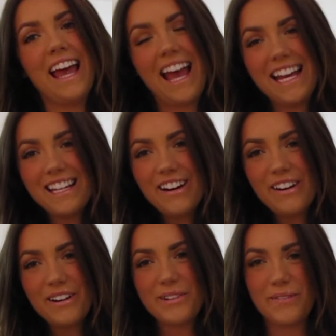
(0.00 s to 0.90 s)
Hey
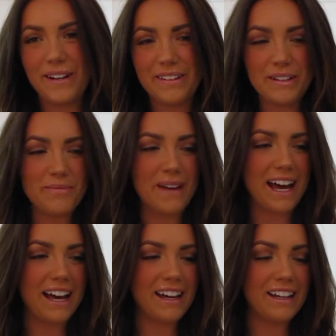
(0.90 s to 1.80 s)
y'all, welcome
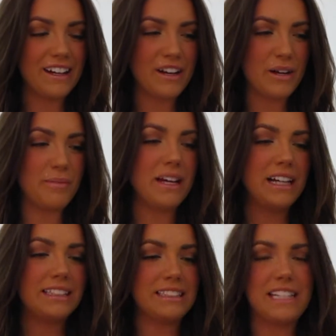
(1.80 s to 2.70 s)
back.
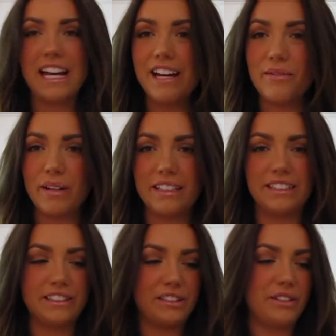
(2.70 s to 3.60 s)
Today I wanted
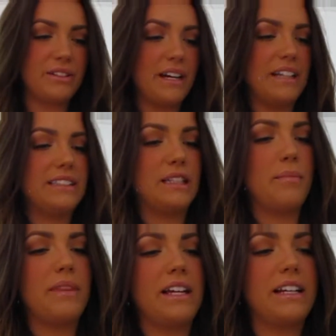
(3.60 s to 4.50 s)
to show you guys
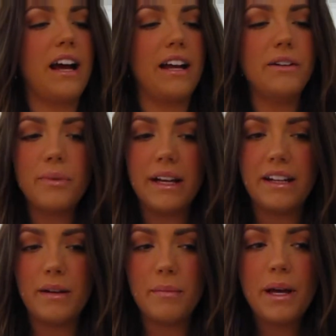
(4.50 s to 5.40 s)
something kind of
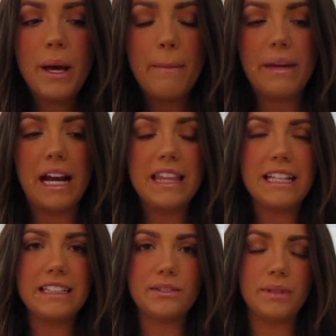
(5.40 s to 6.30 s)
random, but I
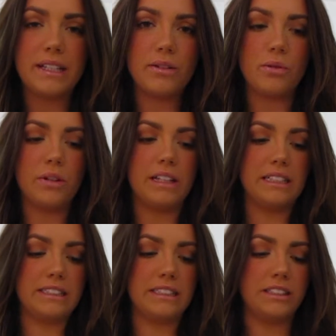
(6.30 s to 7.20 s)
think it's really cool.
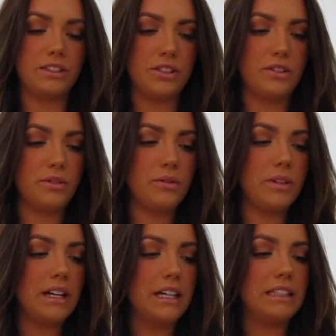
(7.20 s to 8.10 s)
It's this new
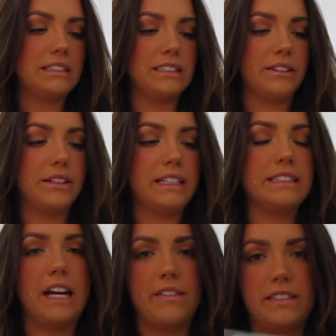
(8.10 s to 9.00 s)

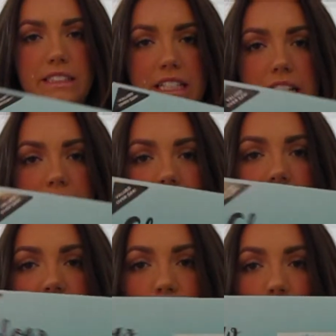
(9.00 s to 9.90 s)
series I've seen
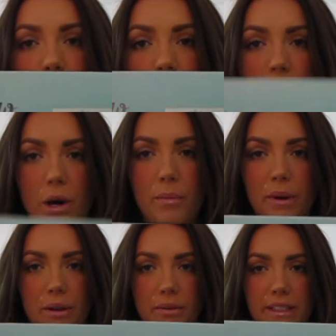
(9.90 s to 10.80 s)
at
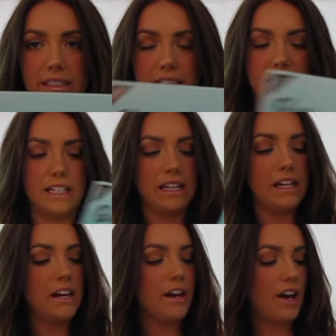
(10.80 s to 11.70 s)
Walmart
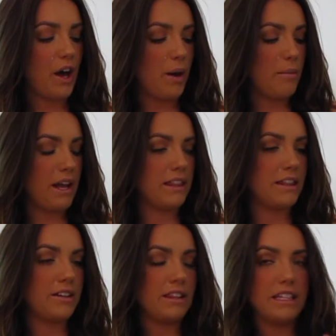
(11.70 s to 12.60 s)
recently, and
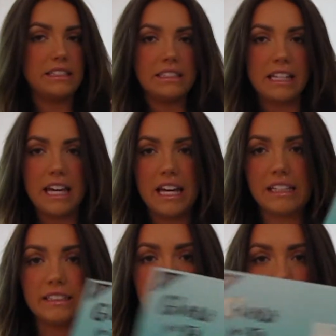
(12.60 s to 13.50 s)
they're these
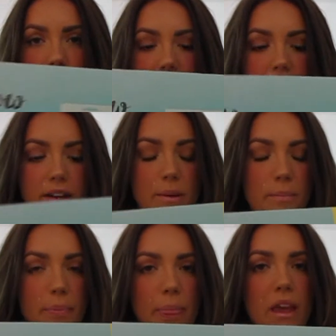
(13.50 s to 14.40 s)
kits of
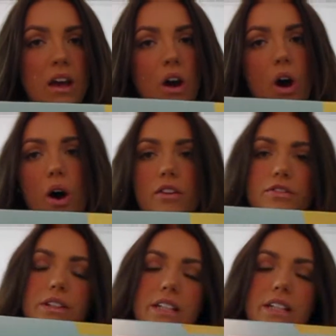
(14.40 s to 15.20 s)
makeup, all for